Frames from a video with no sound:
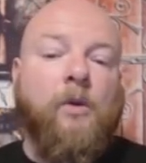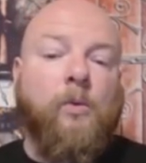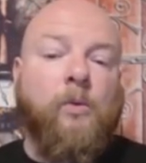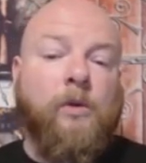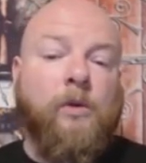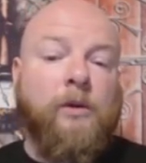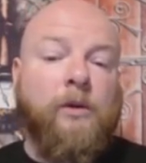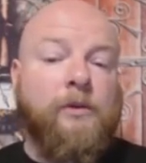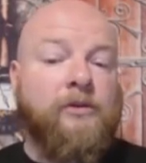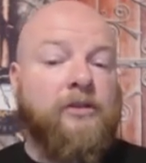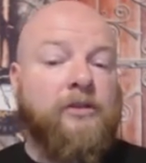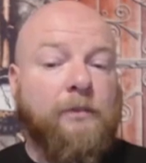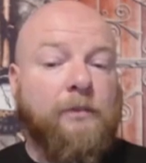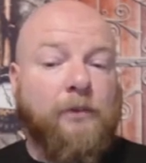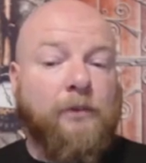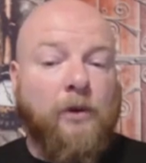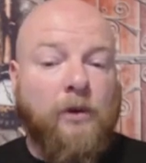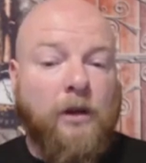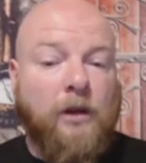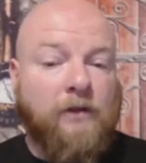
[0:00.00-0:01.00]
will we see the
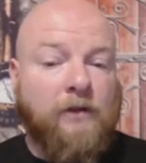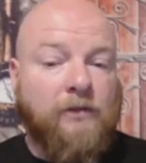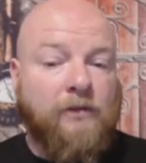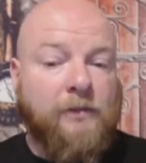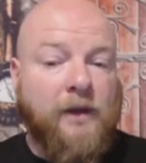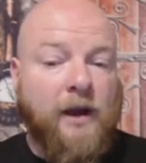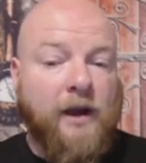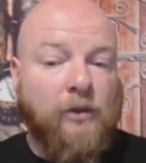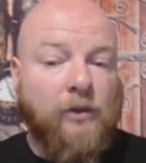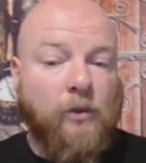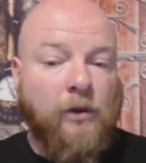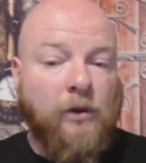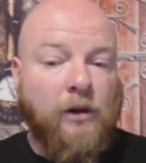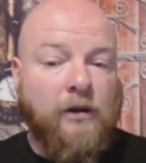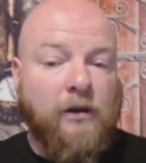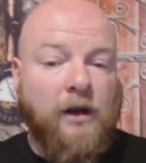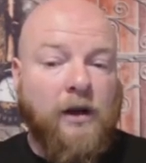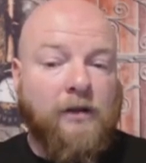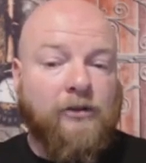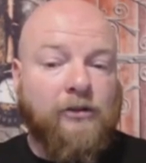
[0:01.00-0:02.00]
prologue from the eye of the world
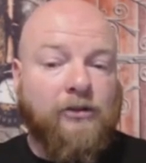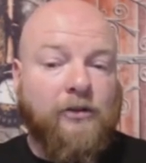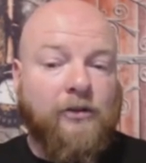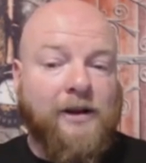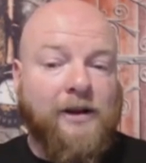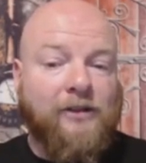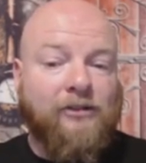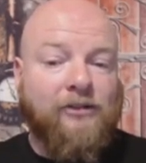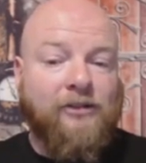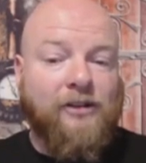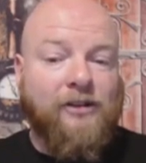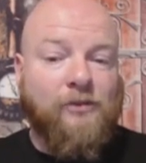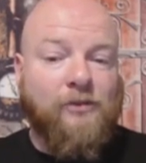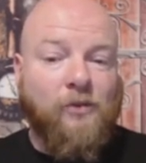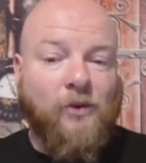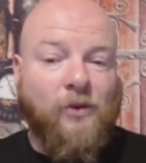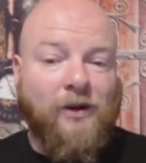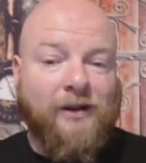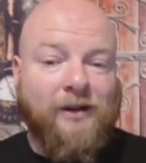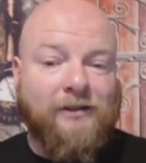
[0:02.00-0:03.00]
on screen in season
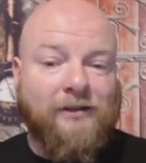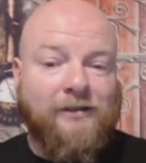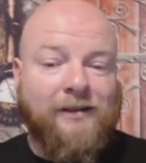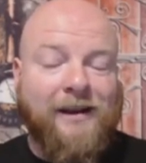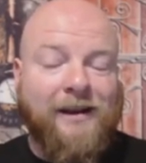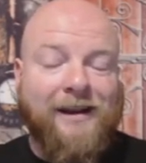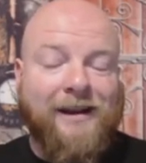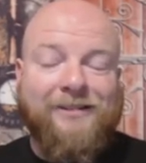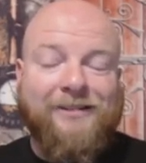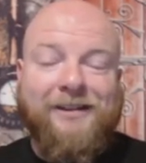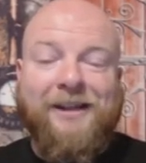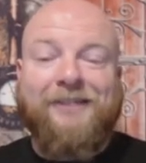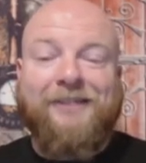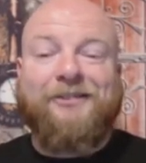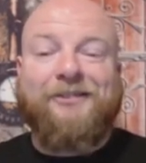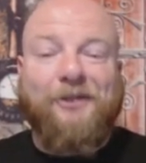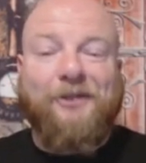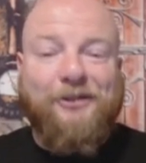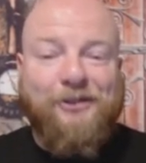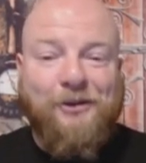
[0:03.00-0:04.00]
one and his
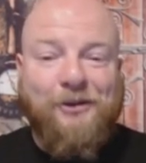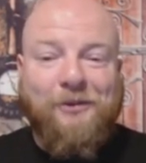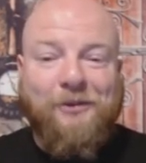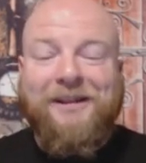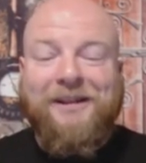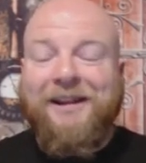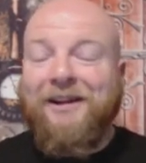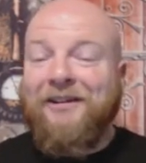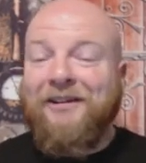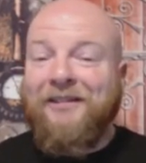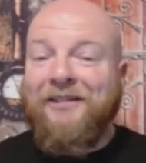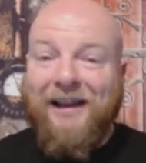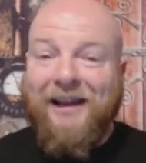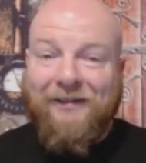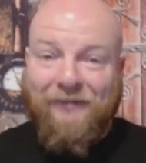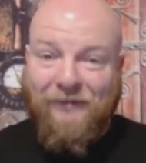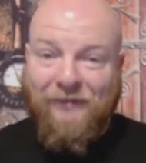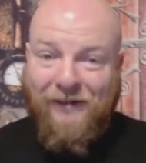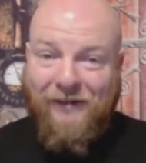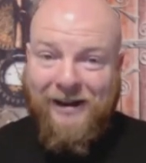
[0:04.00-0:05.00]
answer is you will hear that
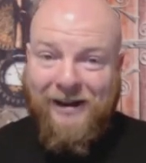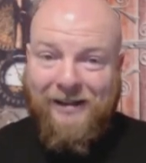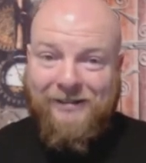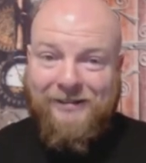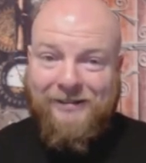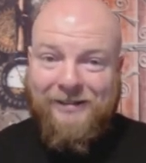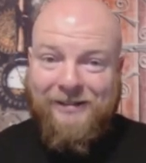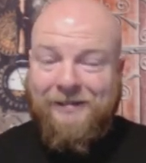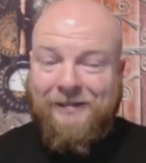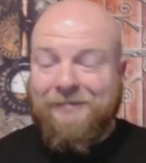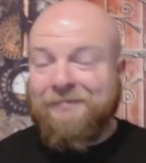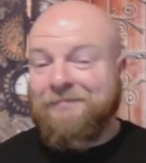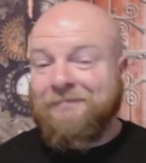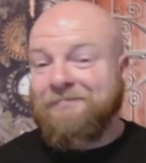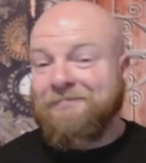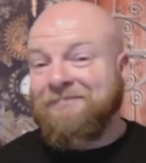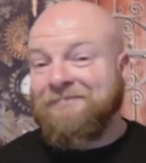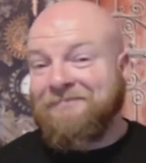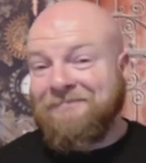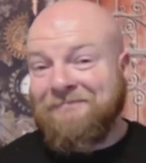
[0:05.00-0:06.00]
phrase
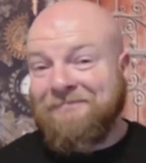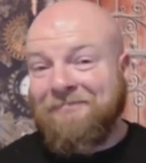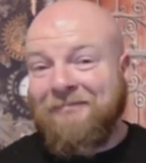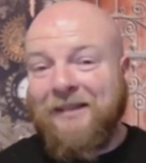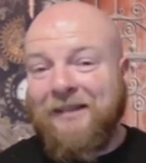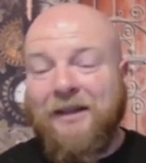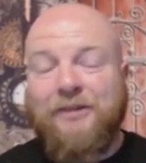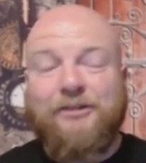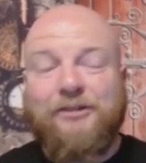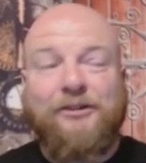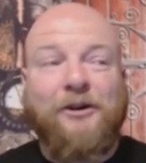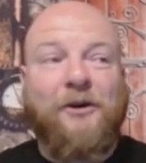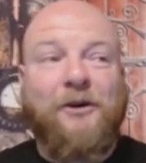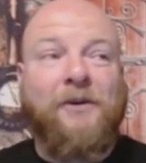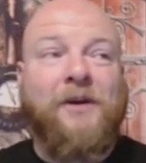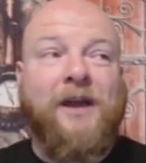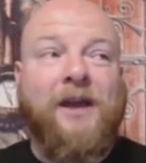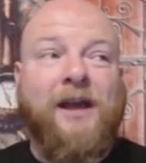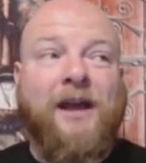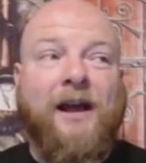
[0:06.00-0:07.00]

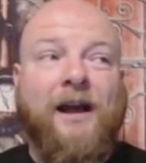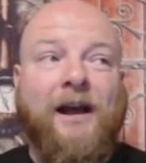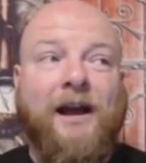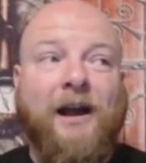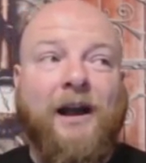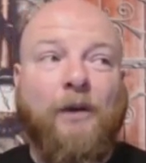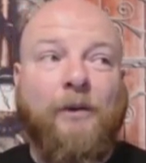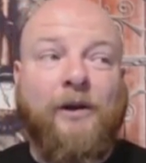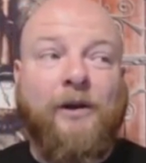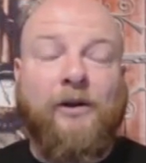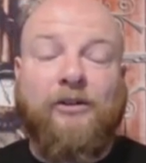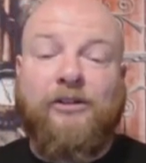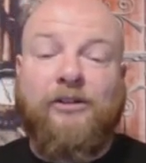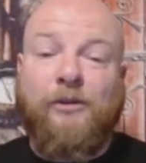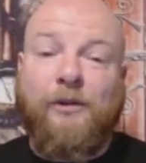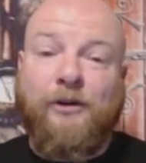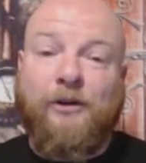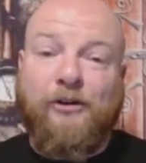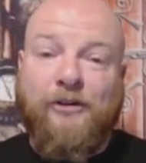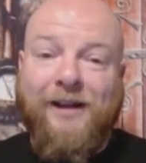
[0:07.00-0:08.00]
so uh, are we going to see
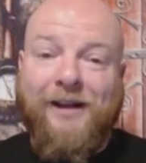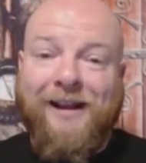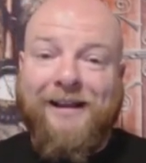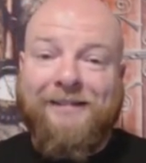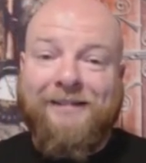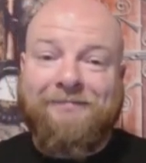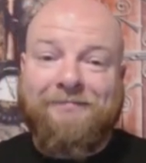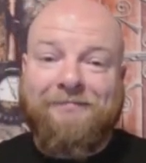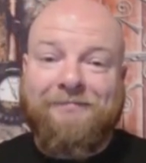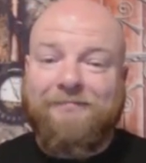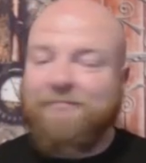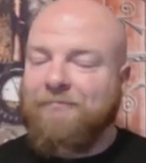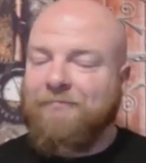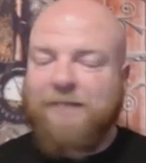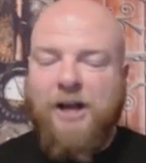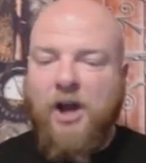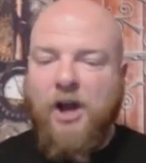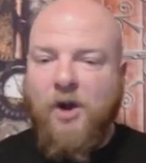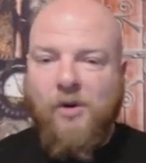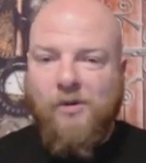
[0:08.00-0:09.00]
winter dragon
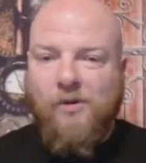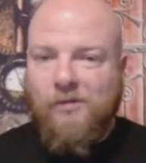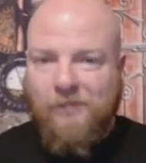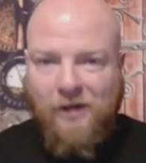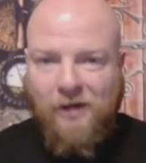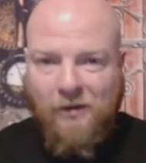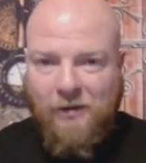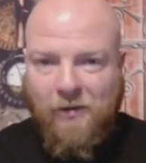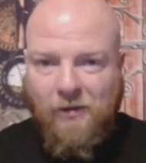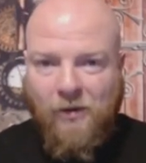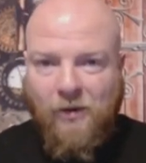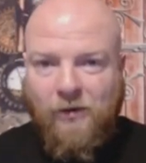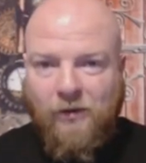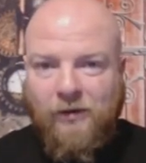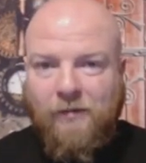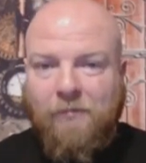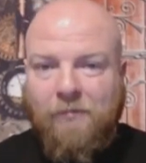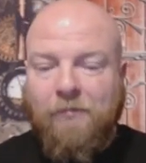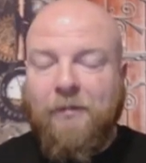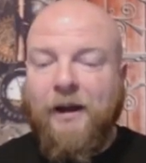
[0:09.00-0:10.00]
no no we won't
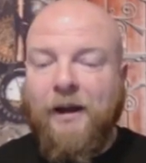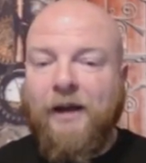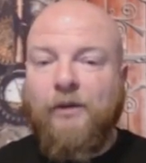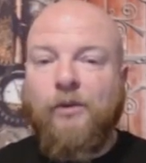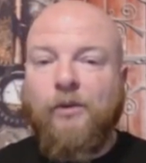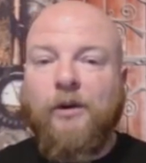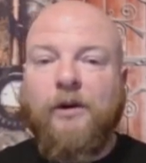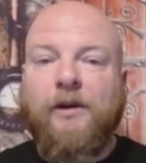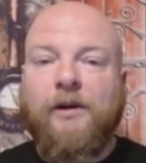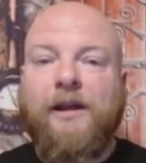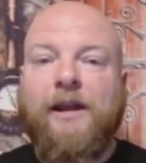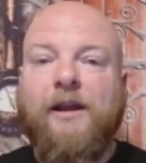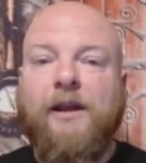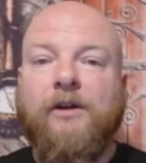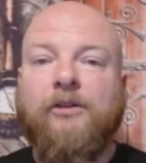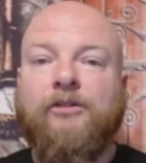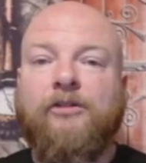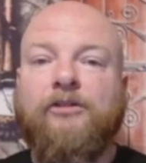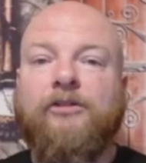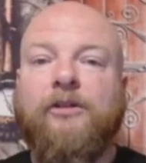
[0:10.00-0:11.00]
but we're going to hear
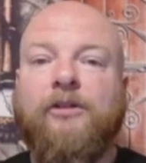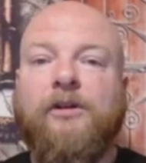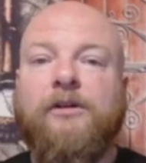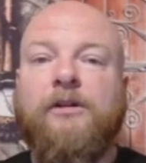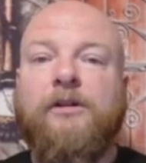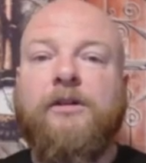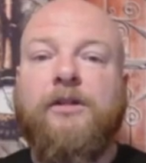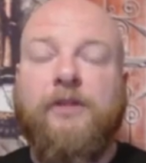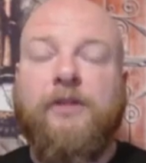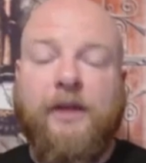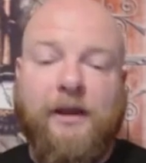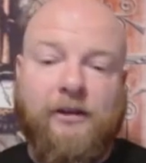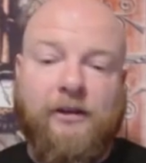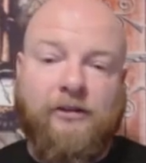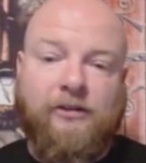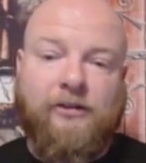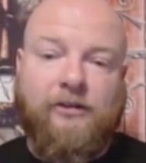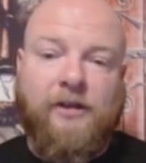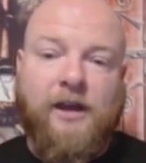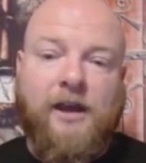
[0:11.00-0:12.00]
certain
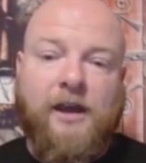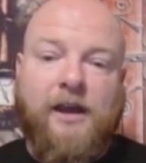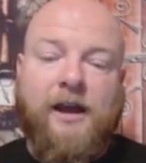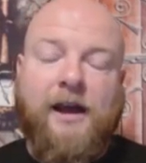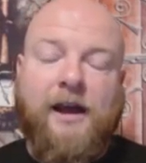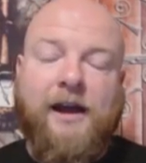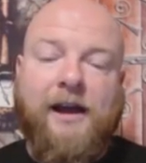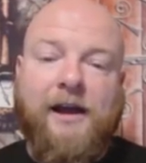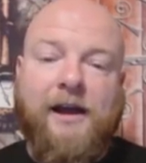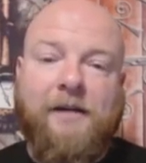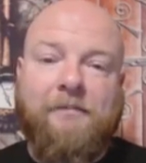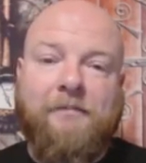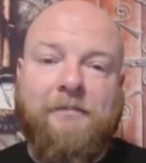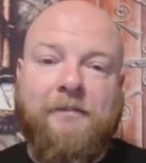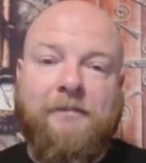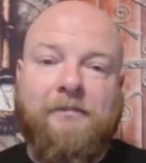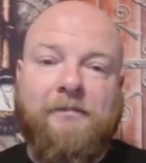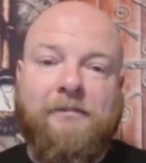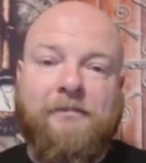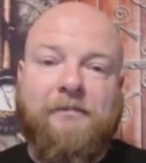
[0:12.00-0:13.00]
things um,
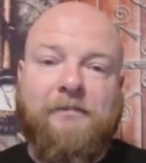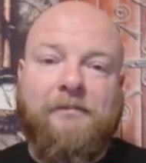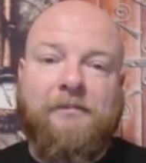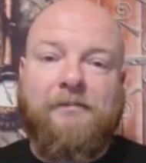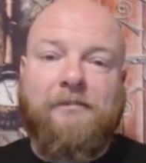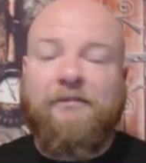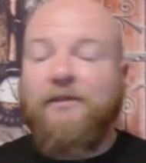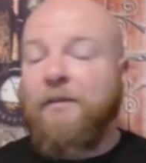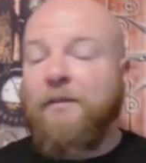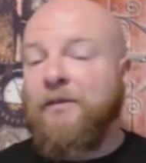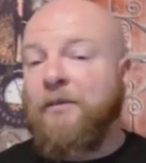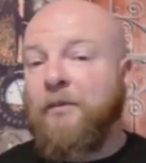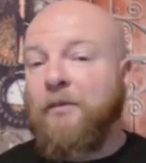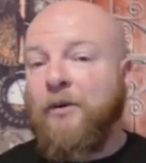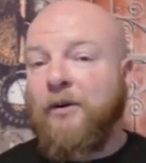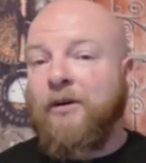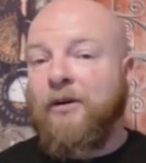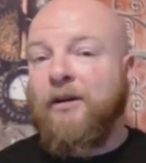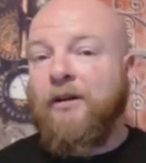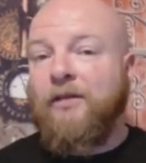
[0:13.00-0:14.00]
from the
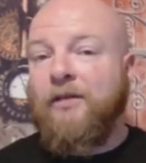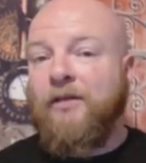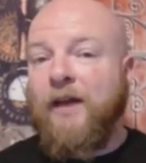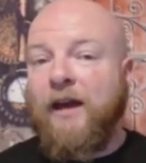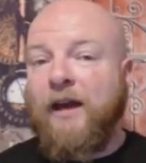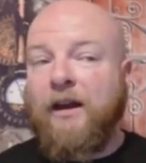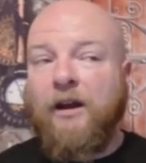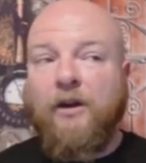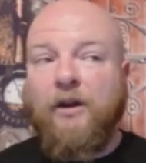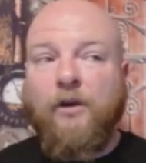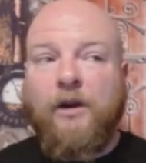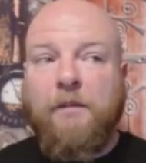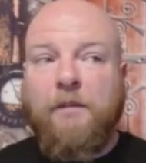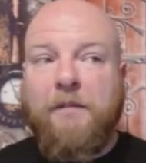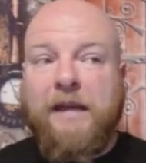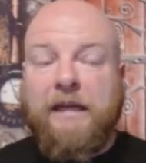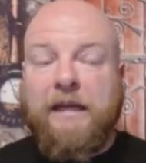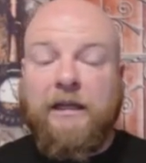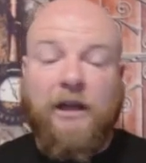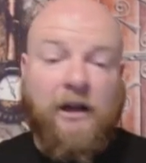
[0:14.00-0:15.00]
book that are going to
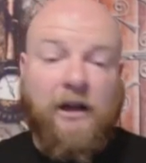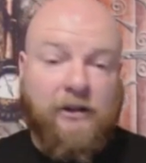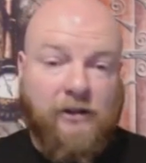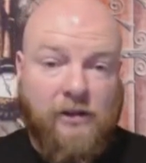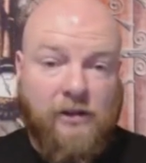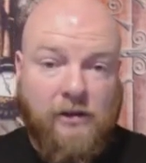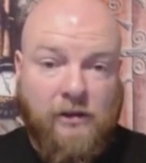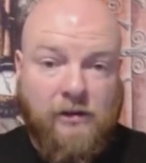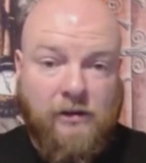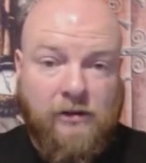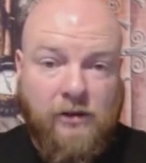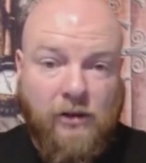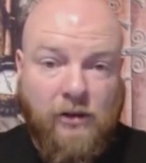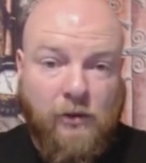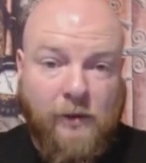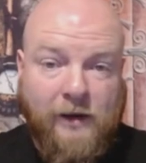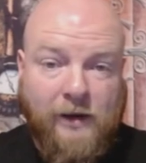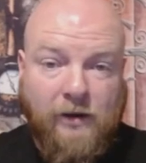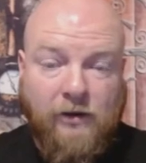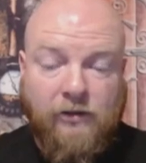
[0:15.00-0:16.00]
mean a lot to the to the
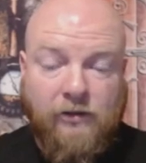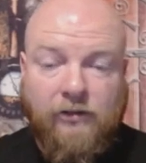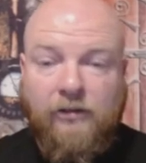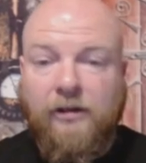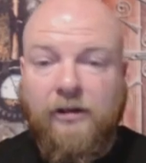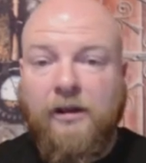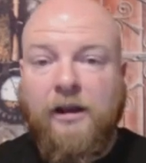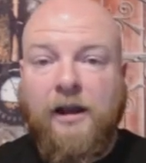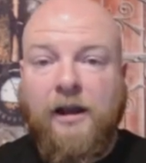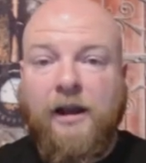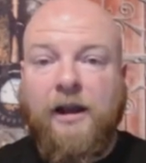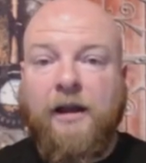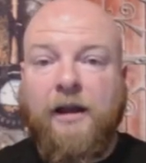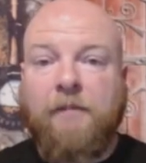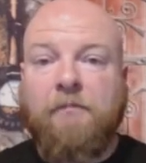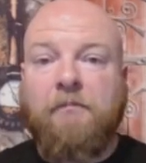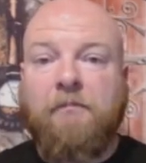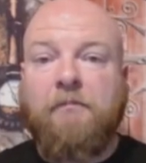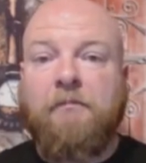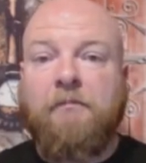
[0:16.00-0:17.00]
readers. Um,